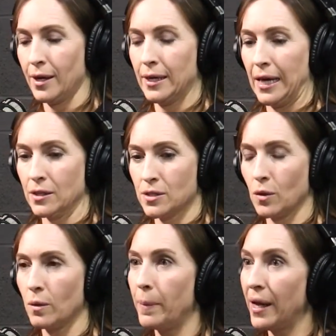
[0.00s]
And so
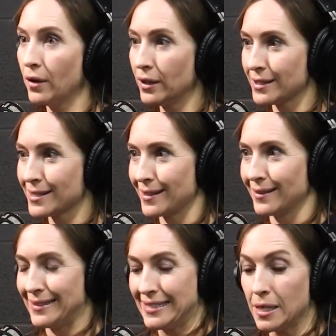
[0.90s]
the parents'
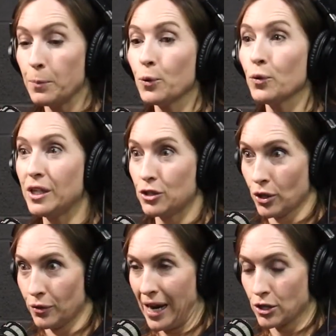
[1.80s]
typical
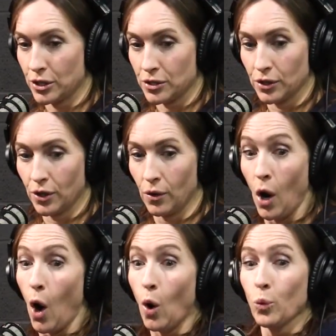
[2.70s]
knee-jerk reaction is to go,
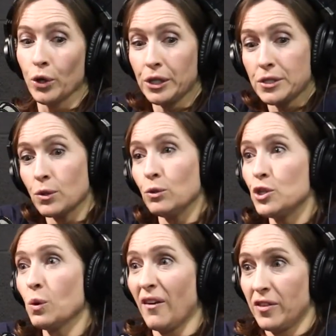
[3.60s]
oh, we're going to scoot
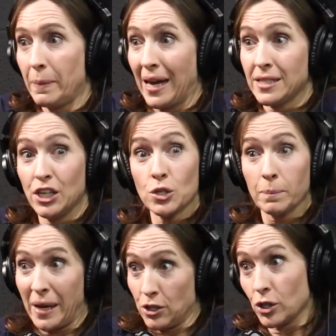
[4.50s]
you off the bad teacher
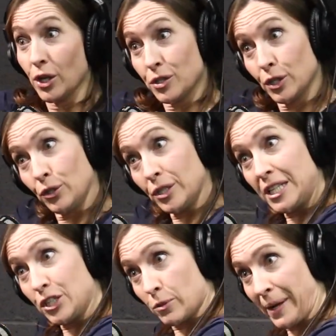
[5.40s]
bench and onto the good
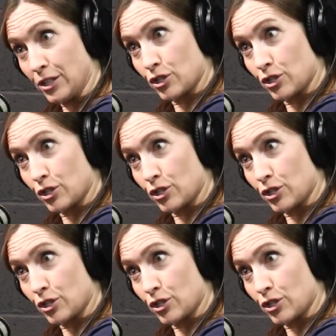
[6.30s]
teacher bench.